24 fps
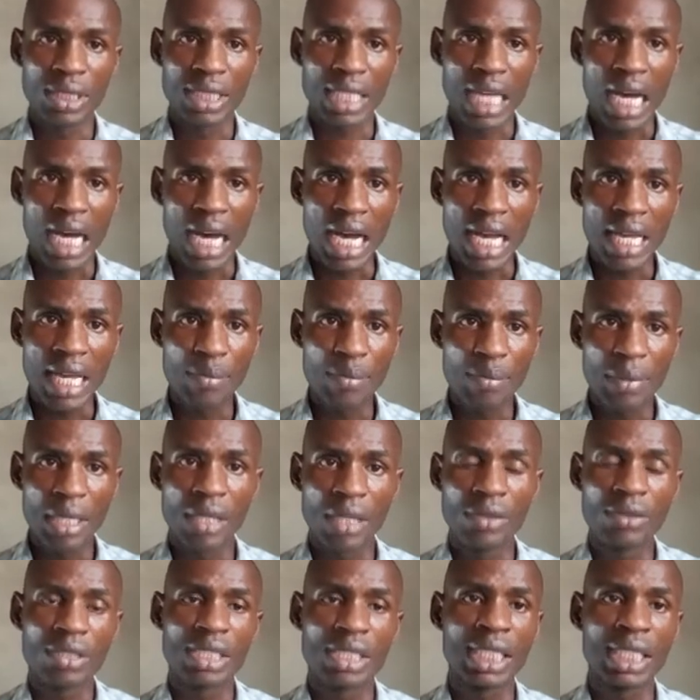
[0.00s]
high
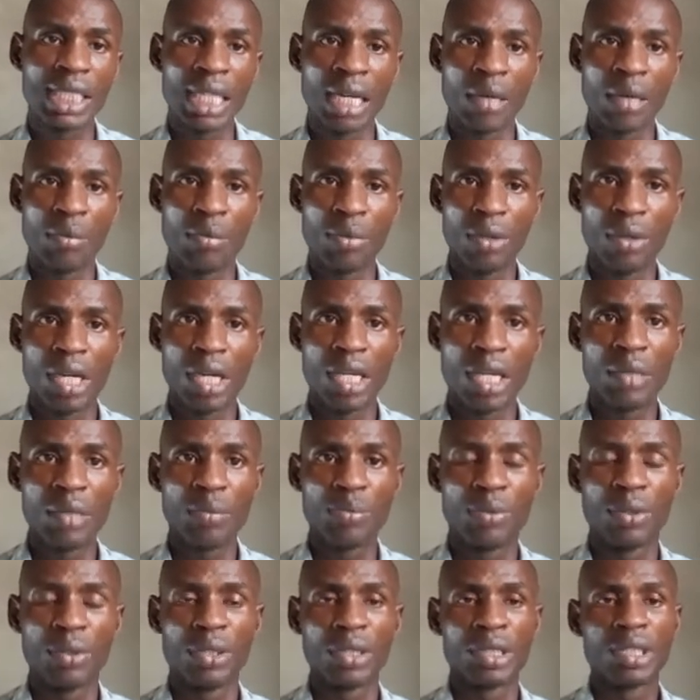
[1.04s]
melting and boiling
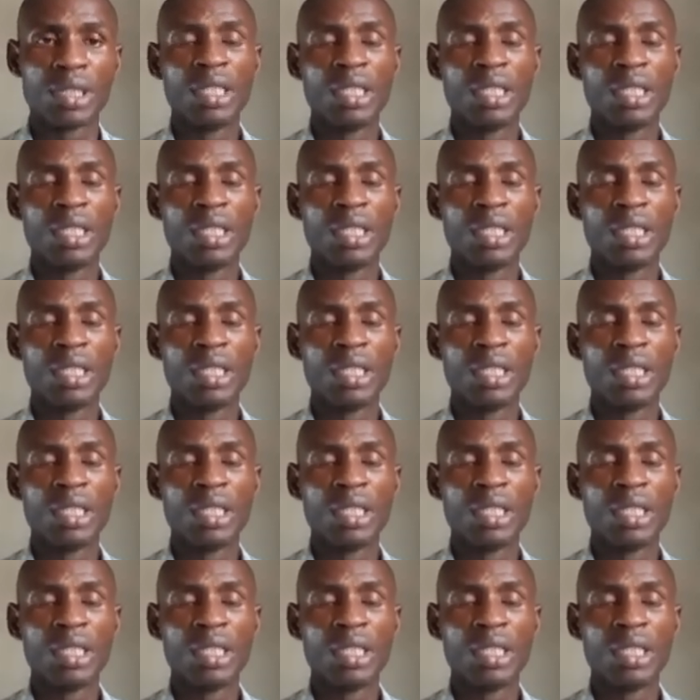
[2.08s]
point.